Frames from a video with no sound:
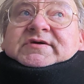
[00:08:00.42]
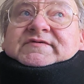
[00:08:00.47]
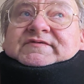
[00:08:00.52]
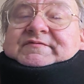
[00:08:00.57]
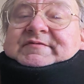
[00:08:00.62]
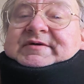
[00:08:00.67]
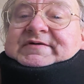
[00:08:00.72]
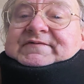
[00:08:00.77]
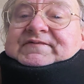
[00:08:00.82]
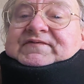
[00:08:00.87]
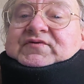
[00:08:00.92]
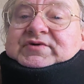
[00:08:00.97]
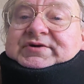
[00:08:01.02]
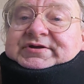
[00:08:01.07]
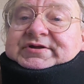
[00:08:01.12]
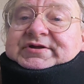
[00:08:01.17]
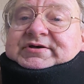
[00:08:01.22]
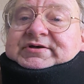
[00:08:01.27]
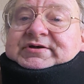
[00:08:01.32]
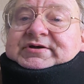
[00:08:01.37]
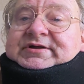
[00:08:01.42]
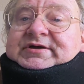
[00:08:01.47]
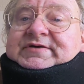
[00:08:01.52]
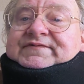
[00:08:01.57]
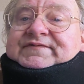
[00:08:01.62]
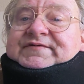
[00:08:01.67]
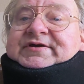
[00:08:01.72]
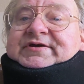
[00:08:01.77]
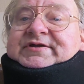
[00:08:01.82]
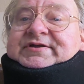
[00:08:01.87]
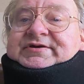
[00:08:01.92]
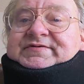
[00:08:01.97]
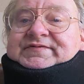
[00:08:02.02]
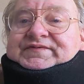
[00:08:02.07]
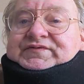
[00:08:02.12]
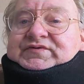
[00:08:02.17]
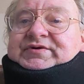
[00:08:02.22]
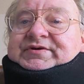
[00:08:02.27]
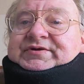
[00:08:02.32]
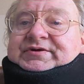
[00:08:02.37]
If you buy a $40 knife, you're getting a
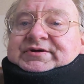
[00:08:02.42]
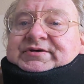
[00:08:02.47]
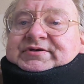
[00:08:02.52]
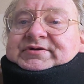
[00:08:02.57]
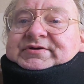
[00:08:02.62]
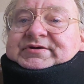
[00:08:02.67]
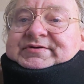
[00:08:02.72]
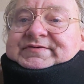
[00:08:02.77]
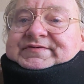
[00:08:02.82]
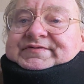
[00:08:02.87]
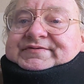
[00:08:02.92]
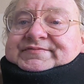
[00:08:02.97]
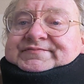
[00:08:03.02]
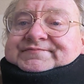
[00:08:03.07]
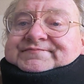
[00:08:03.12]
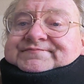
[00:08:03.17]
$40 knife.